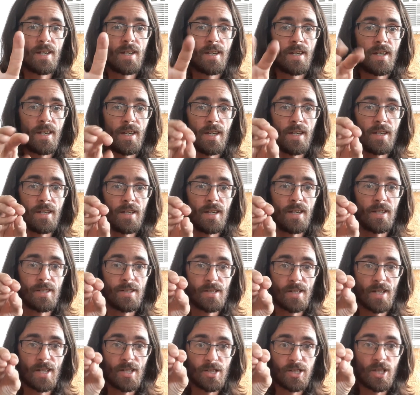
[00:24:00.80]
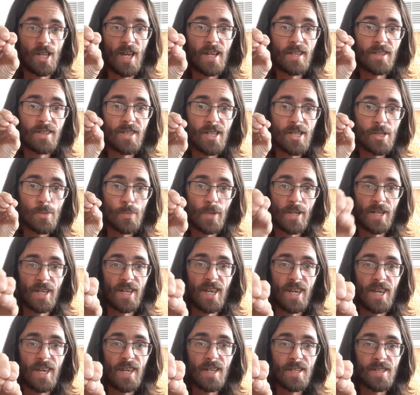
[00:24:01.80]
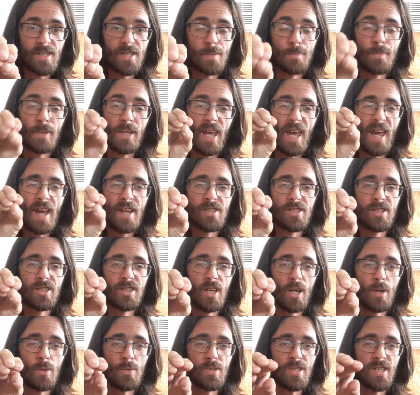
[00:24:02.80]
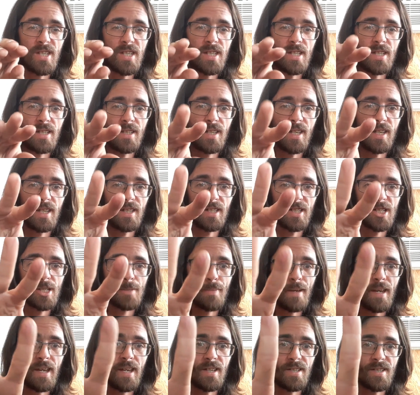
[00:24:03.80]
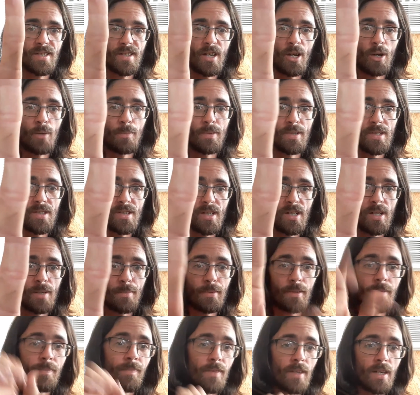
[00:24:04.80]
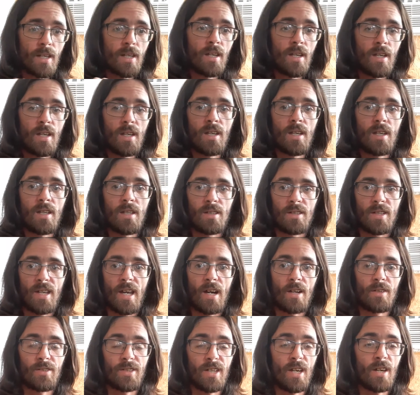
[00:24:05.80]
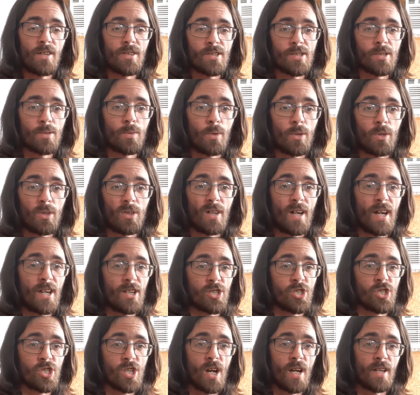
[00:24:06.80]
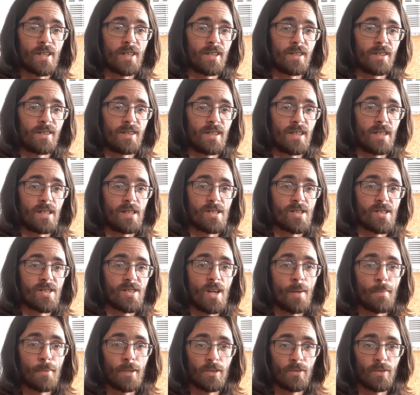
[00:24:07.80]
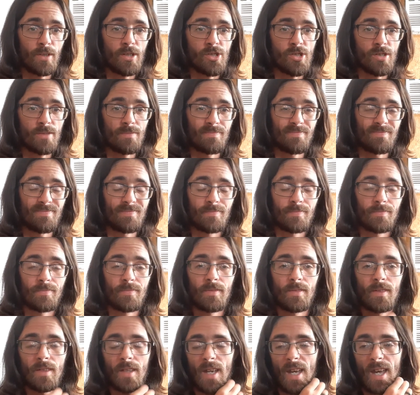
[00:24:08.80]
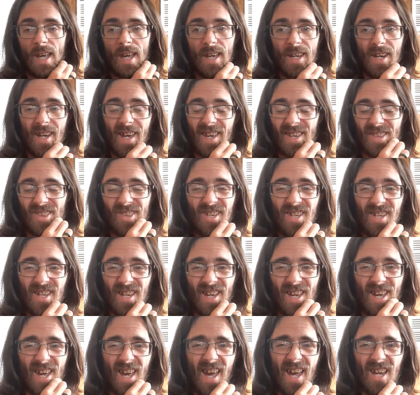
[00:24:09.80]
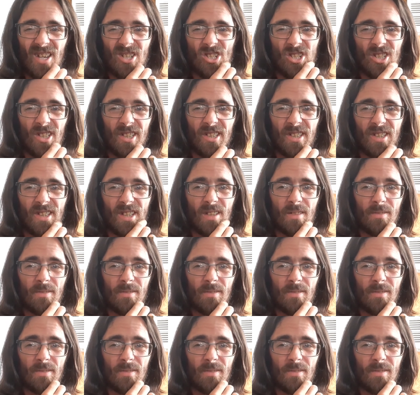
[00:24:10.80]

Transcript: It's like this when it hits, but as it goes in, it expands and opens up. Now, the other squirrel I shot in the stomach region, and I think I actually